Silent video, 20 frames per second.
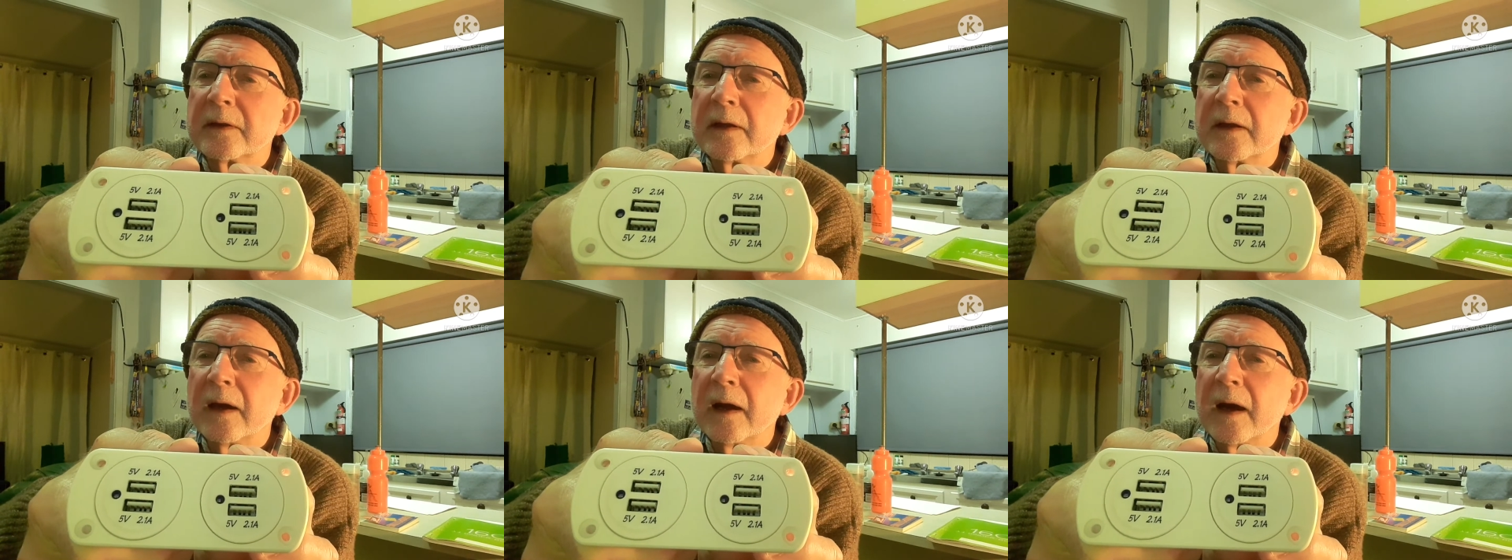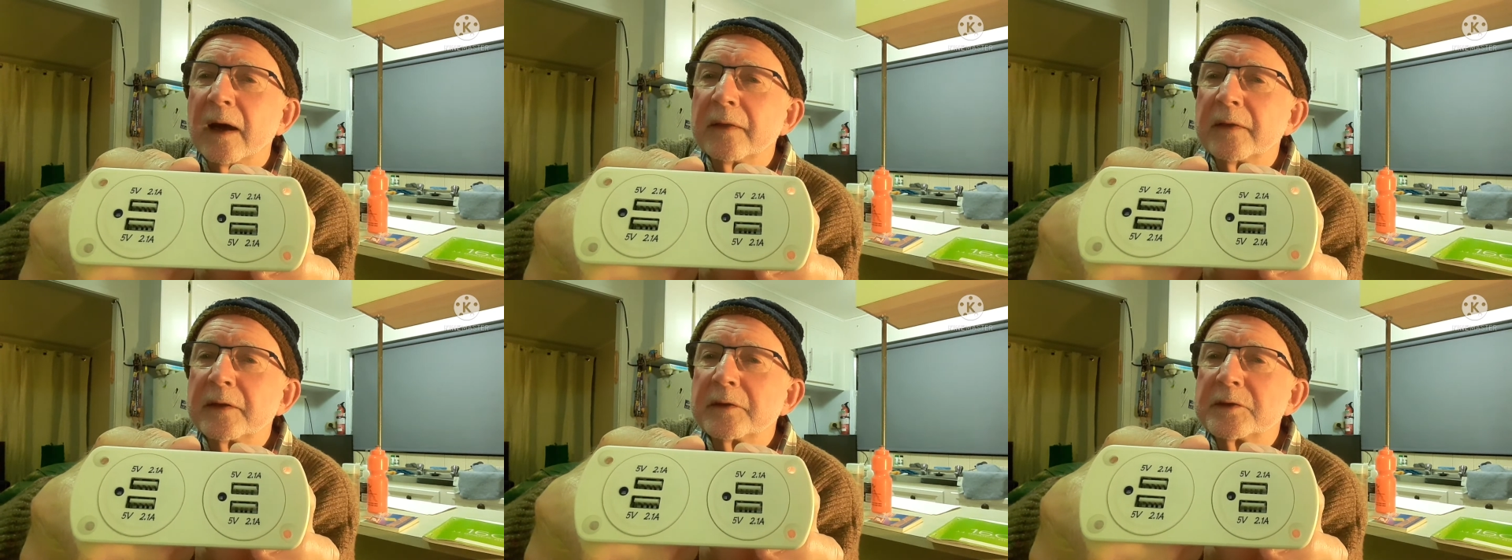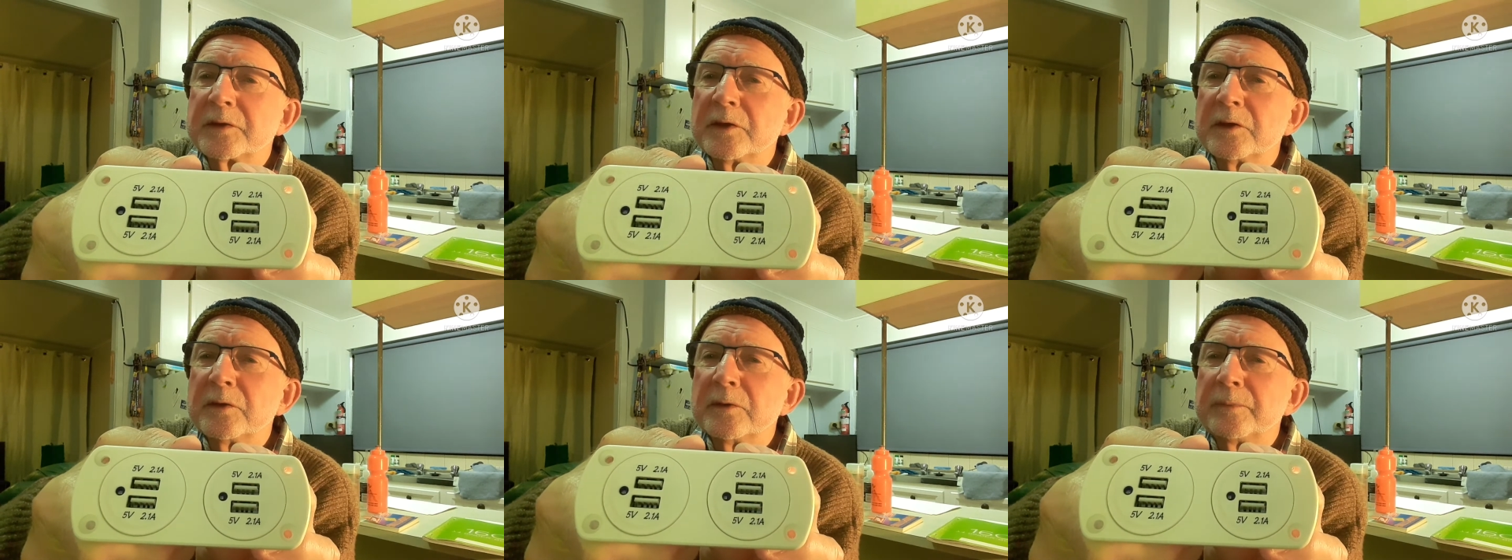They're
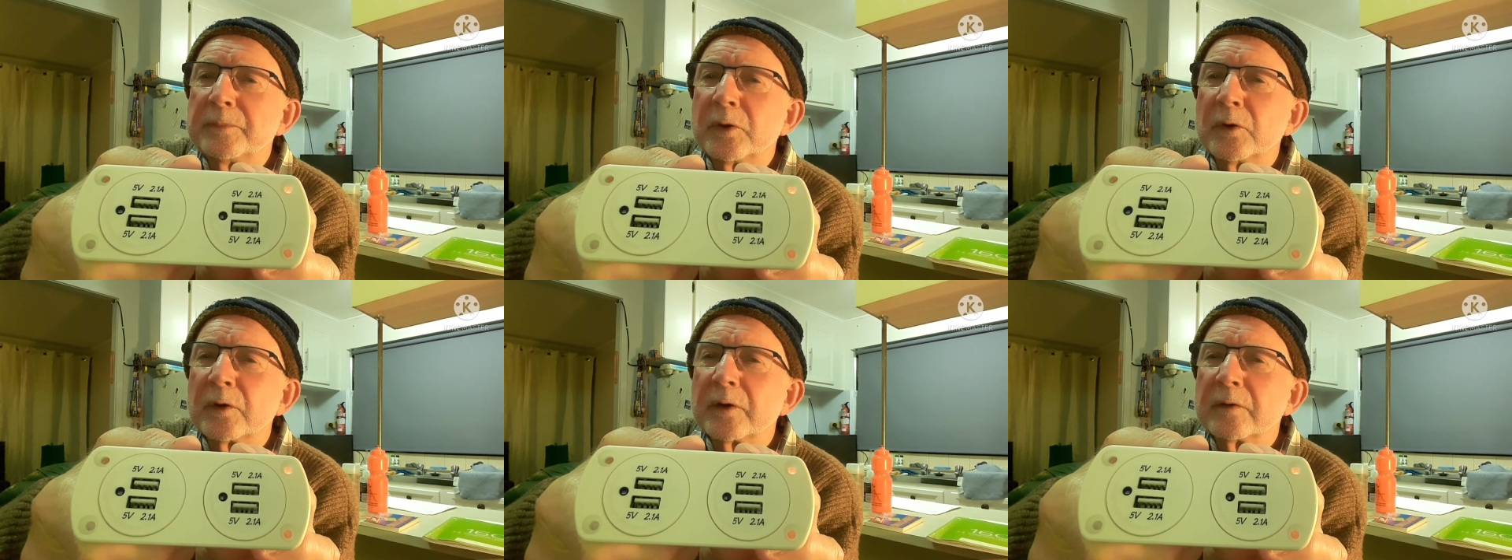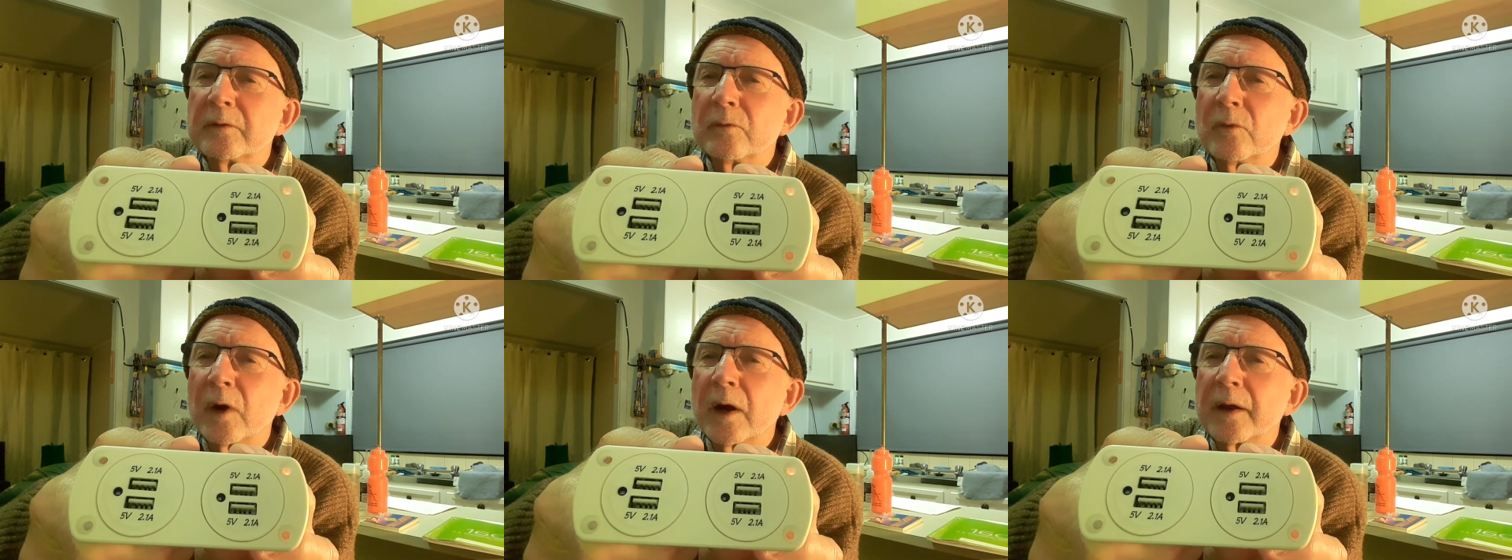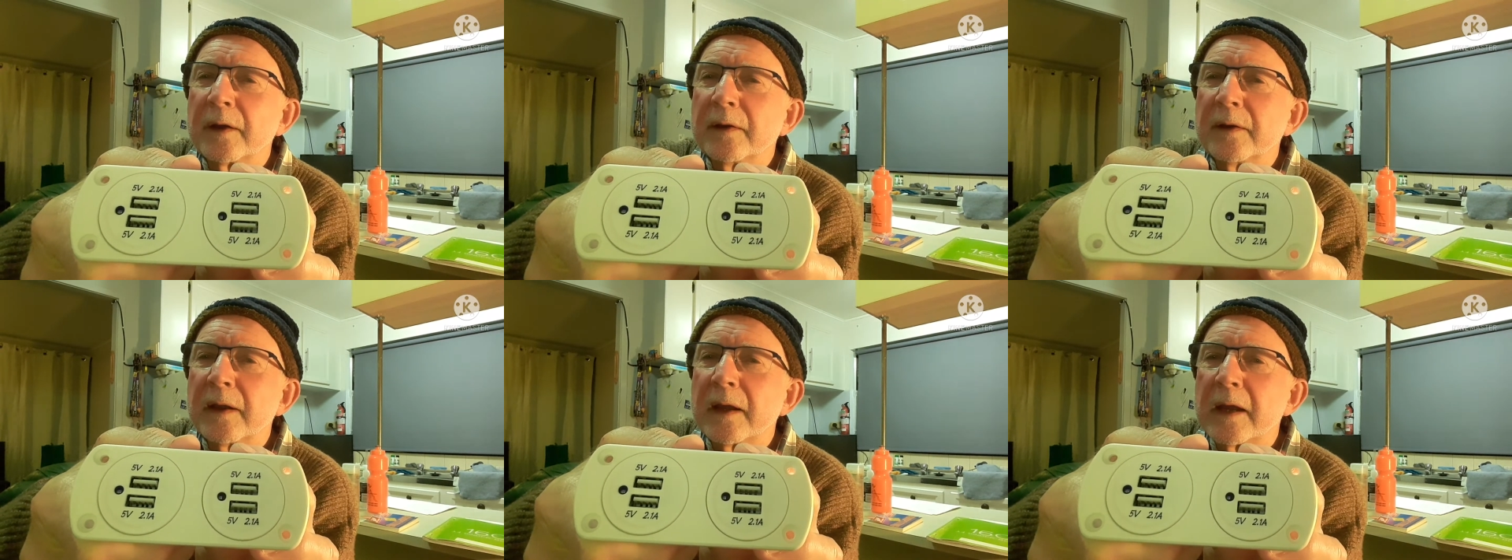
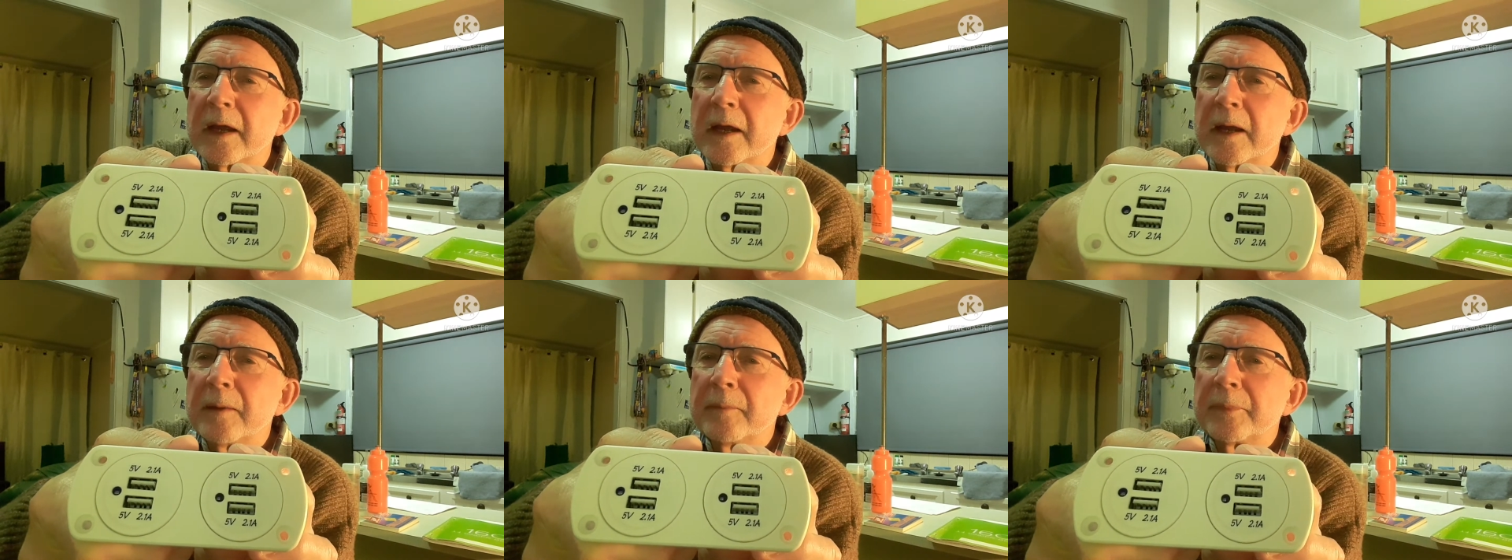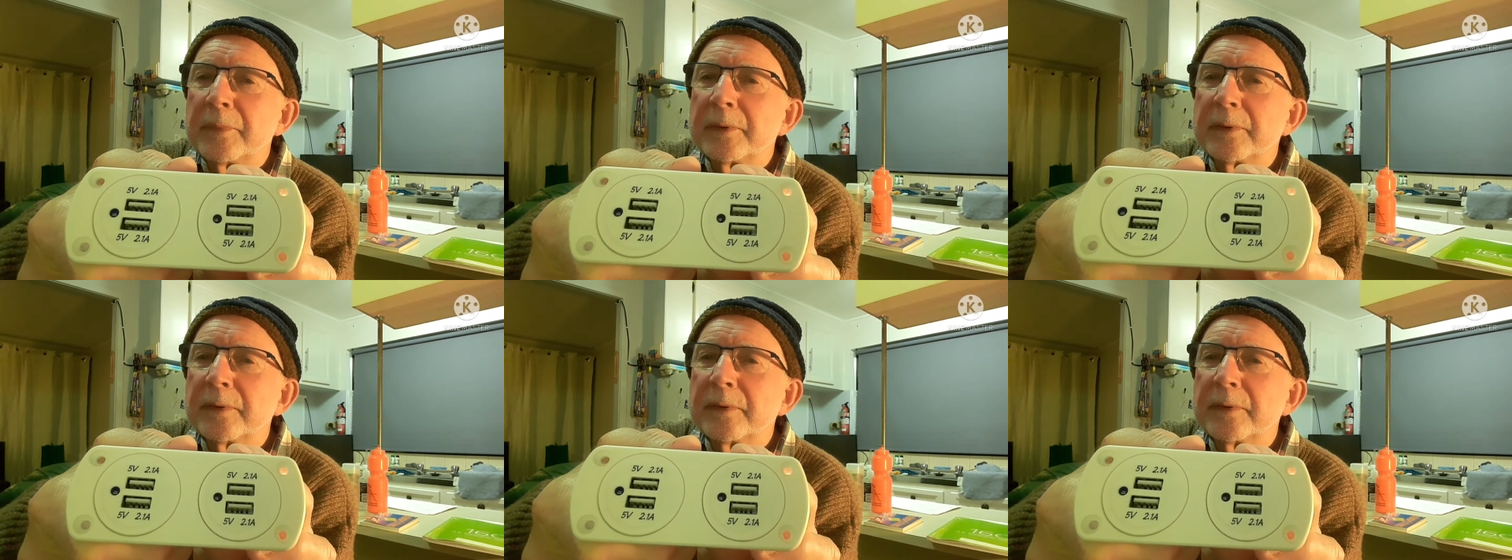2.1 amp,